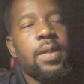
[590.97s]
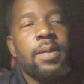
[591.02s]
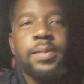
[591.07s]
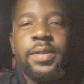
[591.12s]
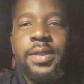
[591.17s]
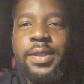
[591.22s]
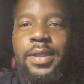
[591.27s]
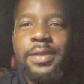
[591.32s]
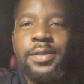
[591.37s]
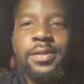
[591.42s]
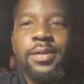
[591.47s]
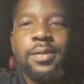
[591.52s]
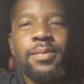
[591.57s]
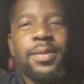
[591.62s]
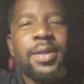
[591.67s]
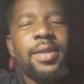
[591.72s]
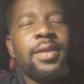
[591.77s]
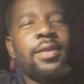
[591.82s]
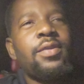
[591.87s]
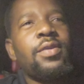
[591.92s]
I'ma say
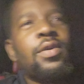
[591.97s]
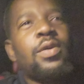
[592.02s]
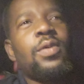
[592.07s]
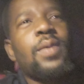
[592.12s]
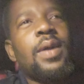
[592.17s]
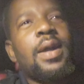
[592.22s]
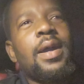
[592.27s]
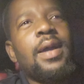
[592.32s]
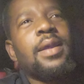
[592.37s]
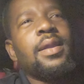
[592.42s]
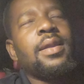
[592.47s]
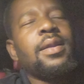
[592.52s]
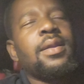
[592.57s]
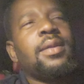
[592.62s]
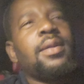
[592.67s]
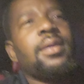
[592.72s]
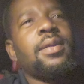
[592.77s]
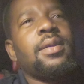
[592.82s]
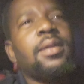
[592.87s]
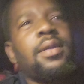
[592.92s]
something. And you know why
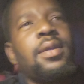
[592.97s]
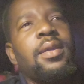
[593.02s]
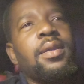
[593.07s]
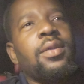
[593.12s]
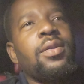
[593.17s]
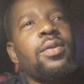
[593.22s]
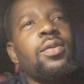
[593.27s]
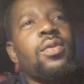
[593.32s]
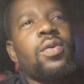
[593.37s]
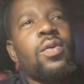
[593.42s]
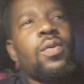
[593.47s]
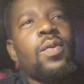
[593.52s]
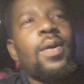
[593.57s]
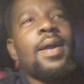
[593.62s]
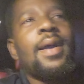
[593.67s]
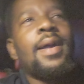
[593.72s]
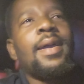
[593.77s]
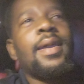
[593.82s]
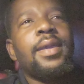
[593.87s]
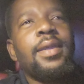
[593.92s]
you know
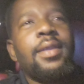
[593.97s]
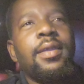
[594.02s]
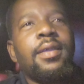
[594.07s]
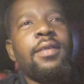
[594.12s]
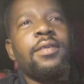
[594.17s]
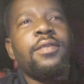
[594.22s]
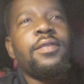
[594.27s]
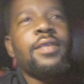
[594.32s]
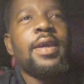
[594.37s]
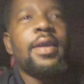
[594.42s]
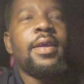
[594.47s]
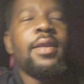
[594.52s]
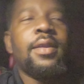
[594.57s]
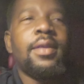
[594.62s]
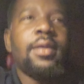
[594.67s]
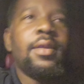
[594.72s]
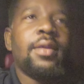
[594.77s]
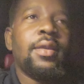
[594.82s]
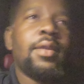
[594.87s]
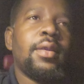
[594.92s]
why it is that